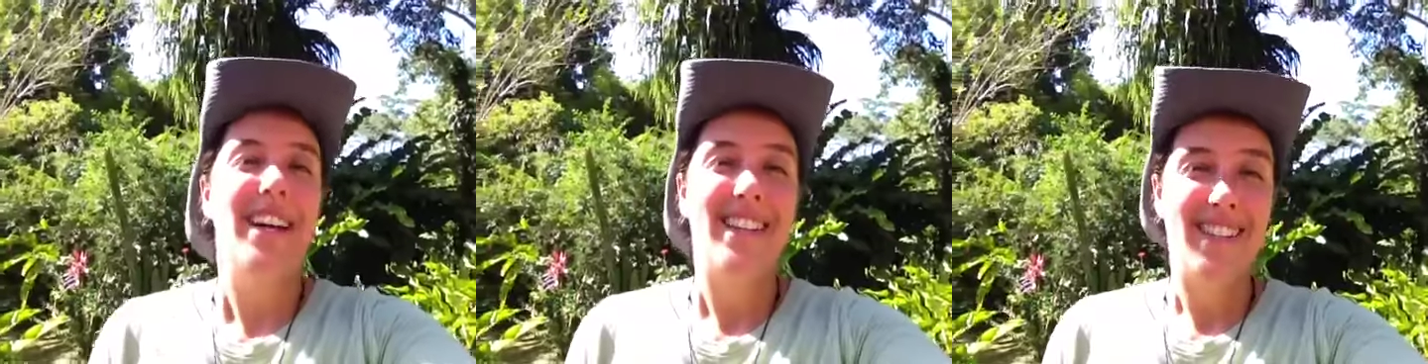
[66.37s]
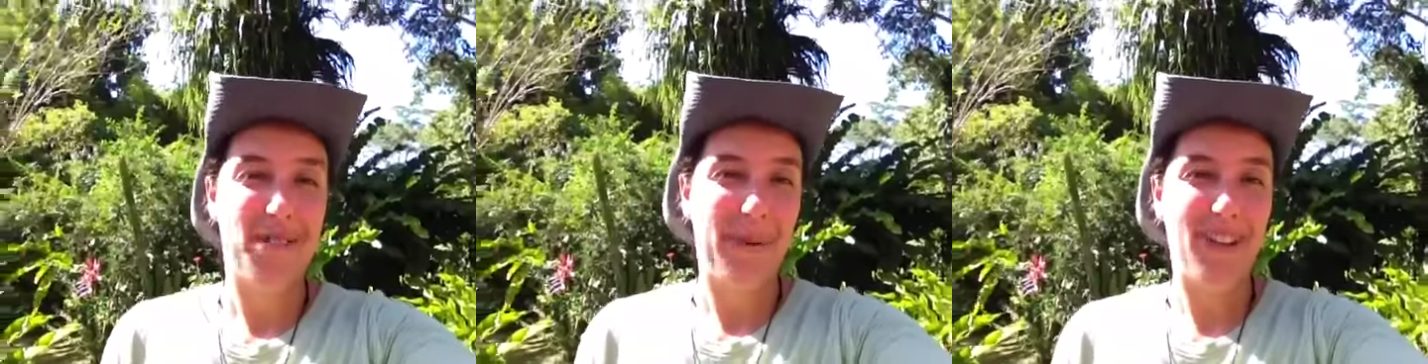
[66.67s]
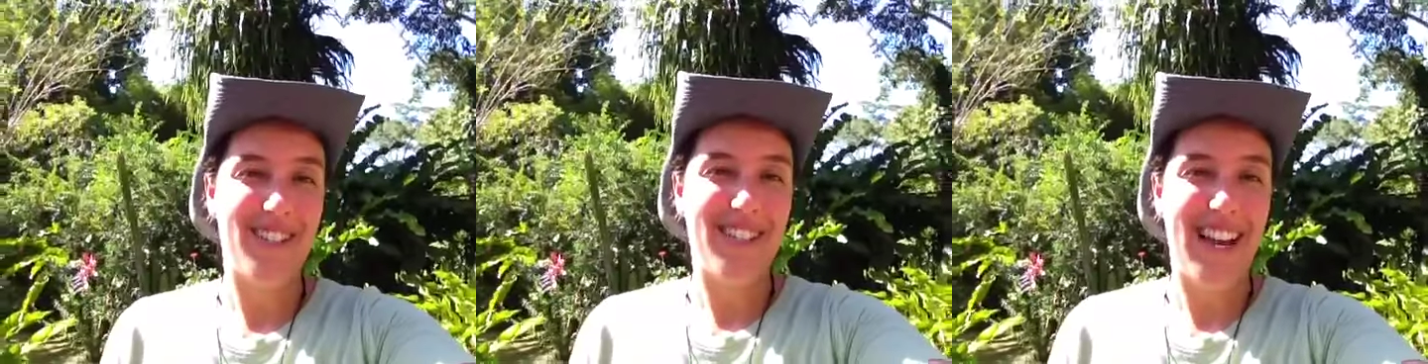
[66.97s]
This has been
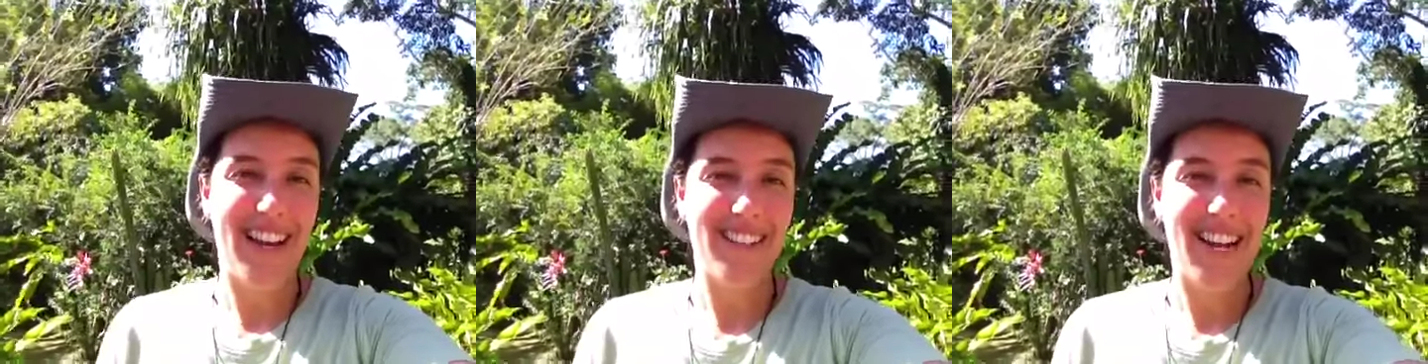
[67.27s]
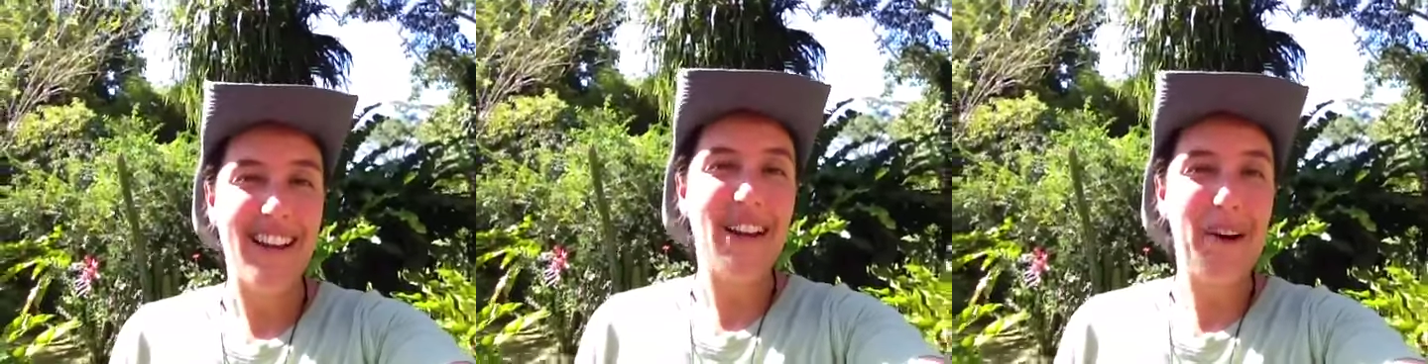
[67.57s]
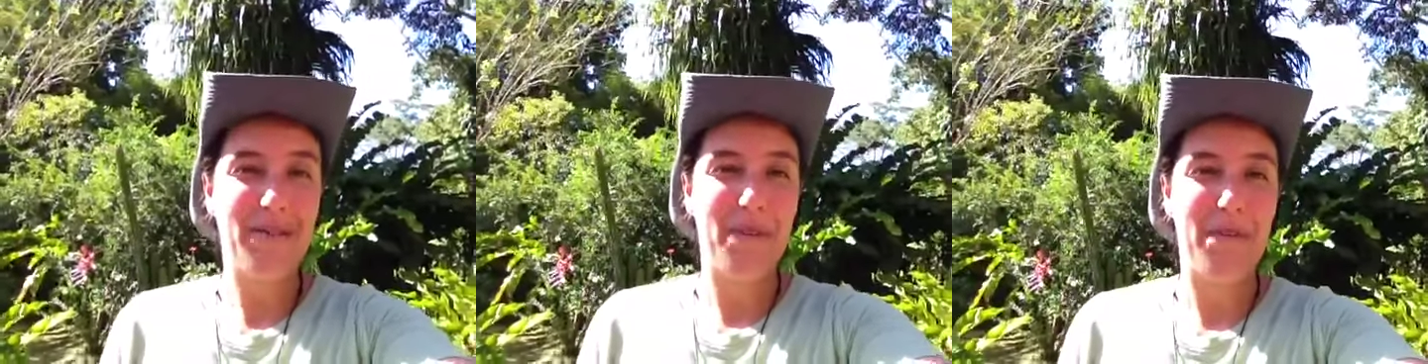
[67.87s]
Kristen Eckstein, the
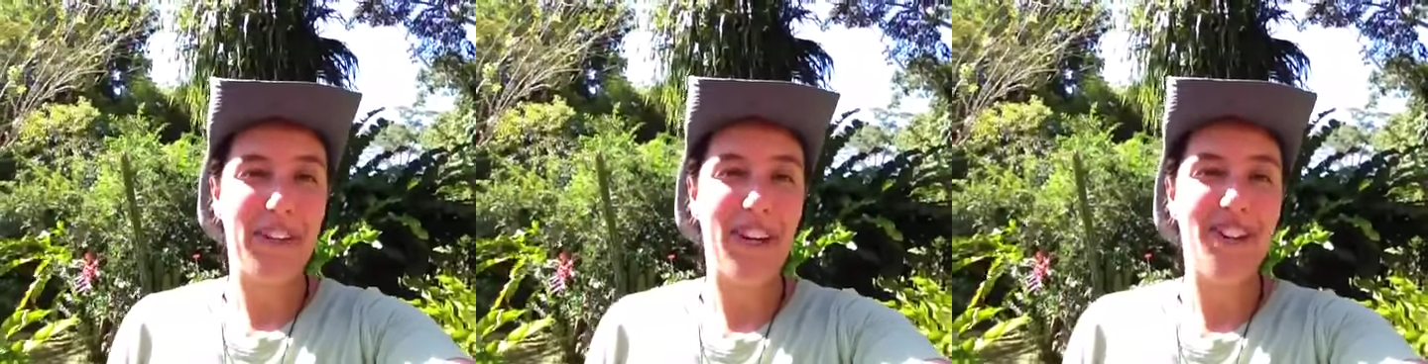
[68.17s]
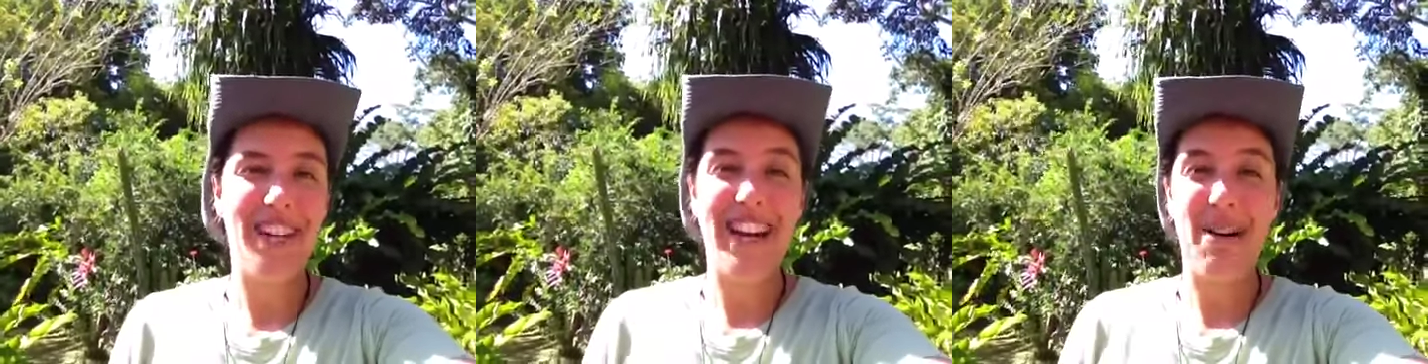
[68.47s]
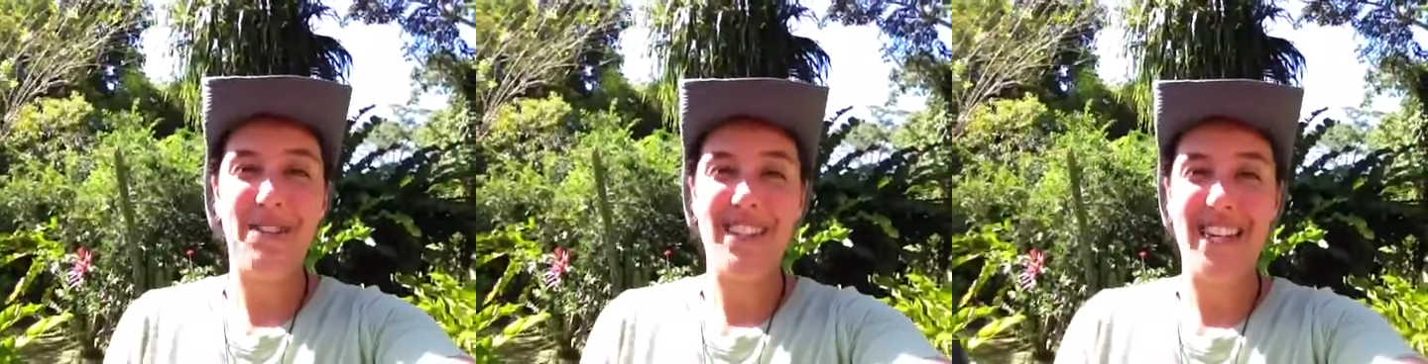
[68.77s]
Ultimate Book Coach, and
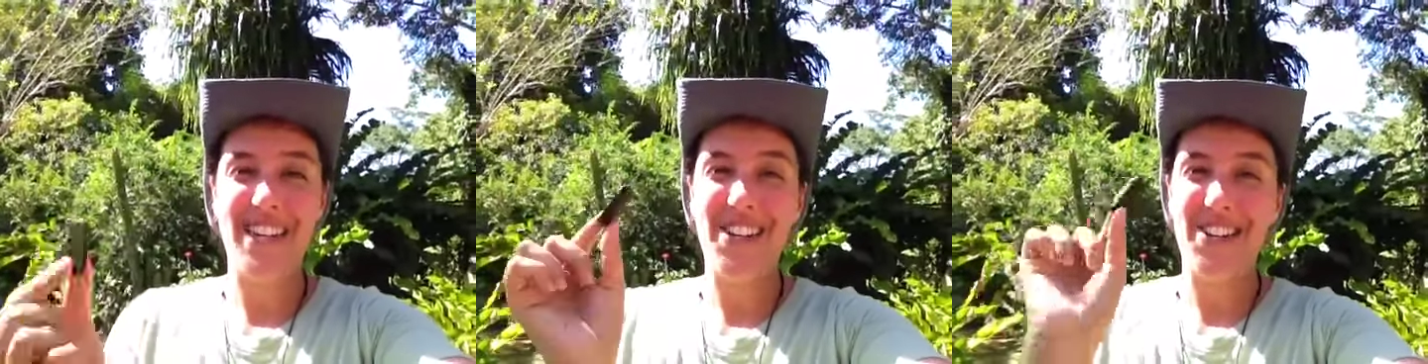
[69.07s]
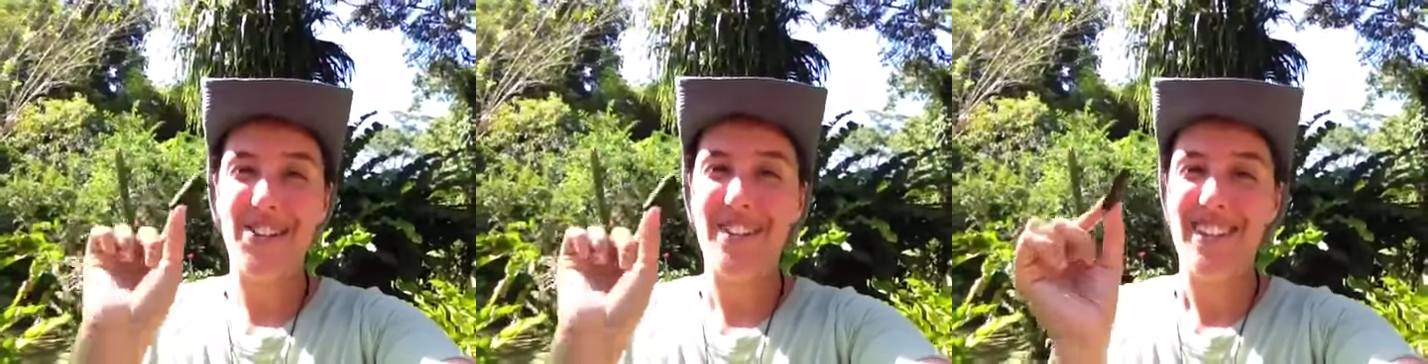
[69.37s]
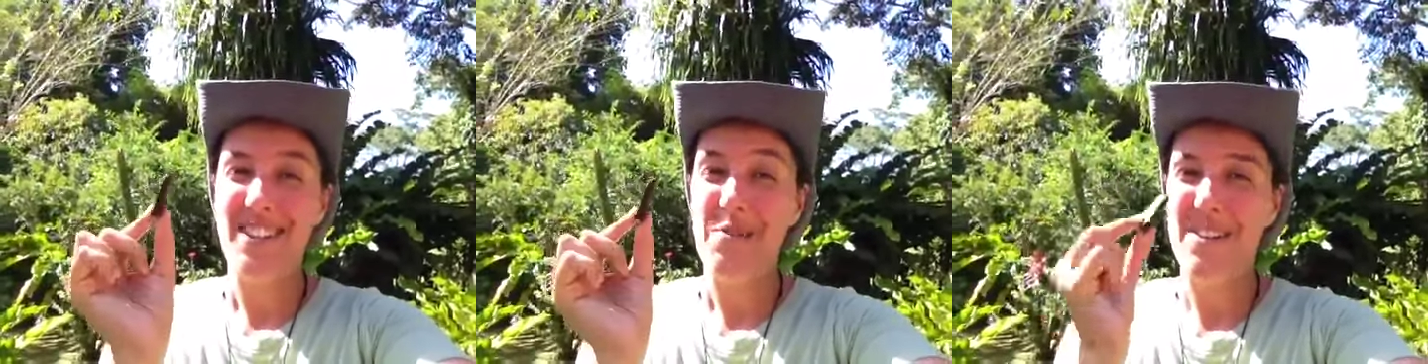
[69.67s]
I will see you
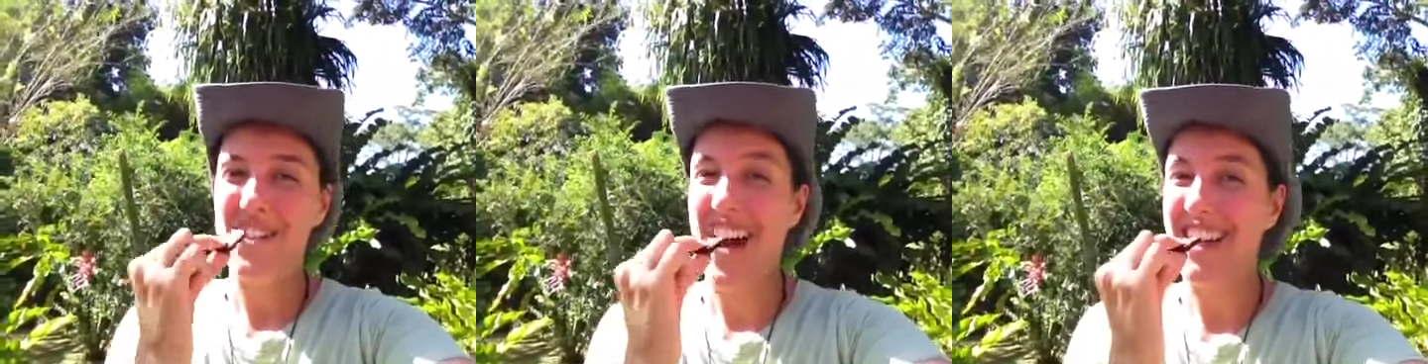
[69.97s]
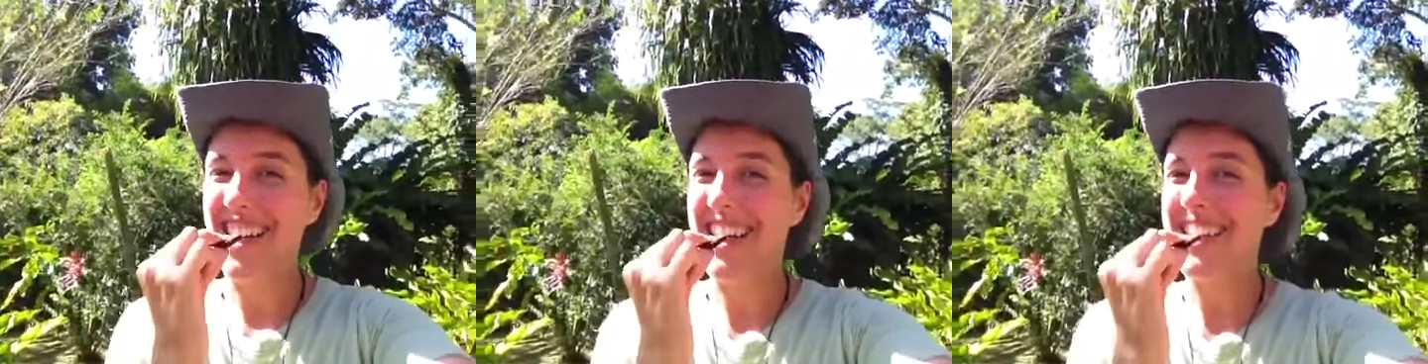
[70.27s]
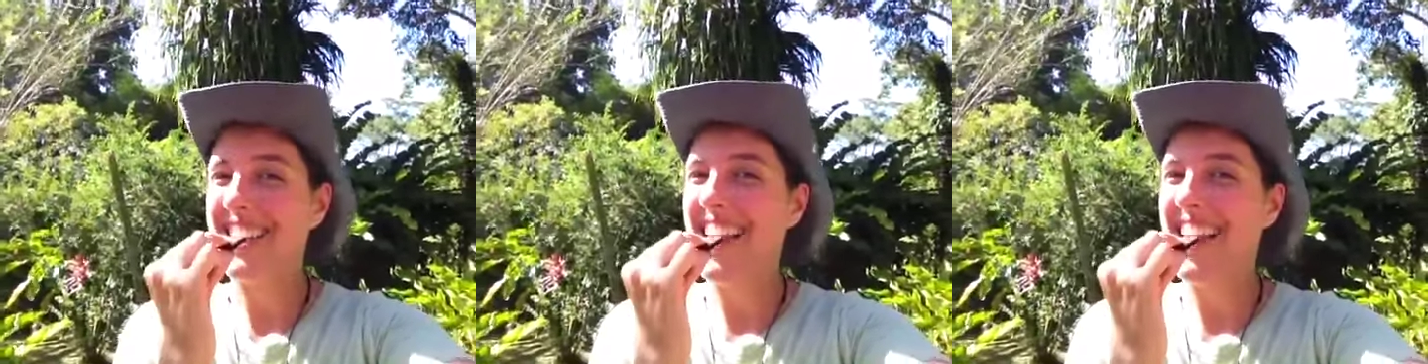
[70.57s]
with chocolate.